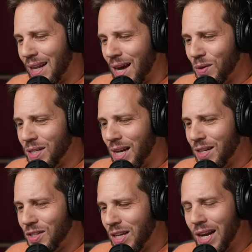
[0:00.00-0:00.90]
And Lyra
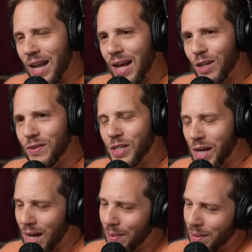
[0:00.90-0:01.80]
says, you did a hell of a
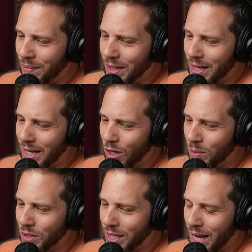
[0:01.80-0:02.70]
job on Monday. You
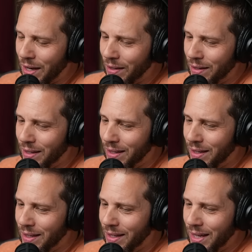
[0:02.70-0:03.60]
almost got her.
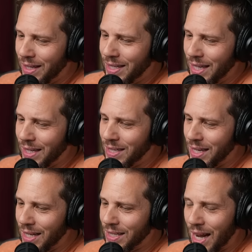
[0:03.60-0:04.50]
And Tegan
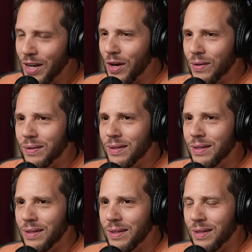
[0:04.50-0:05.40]
says, I know.
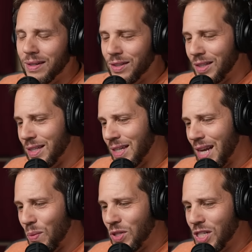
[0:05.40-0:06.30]
She
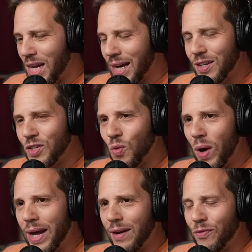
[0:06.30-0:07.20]
says, I was seconds
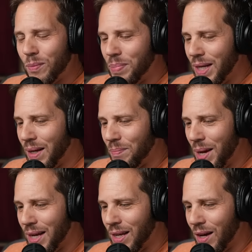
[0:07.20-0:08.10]
away from beating
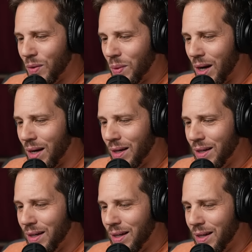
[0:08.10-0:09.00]
Becky on Raw.
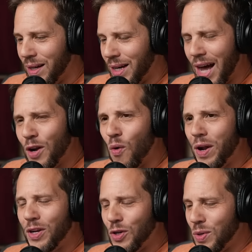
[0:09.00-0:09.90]
And I don't
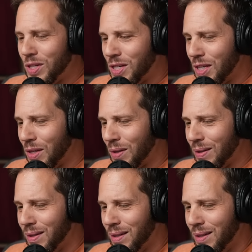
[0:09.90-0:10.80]
want to do this to
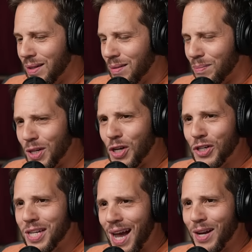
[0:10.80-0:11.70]
you, but
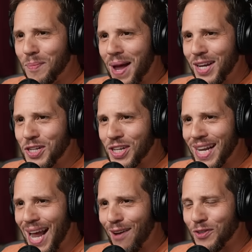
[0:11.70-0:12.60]
your title match is
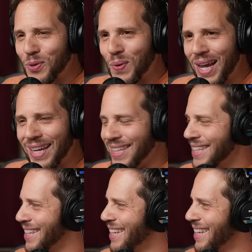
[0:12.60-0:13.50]
going to have to
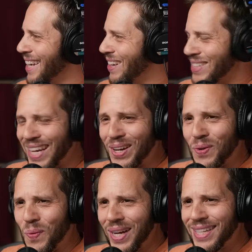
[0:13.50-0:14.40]
wait. I was like,
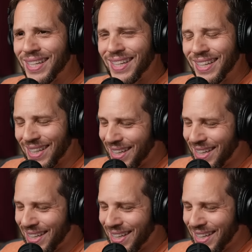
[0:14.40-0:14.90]
what?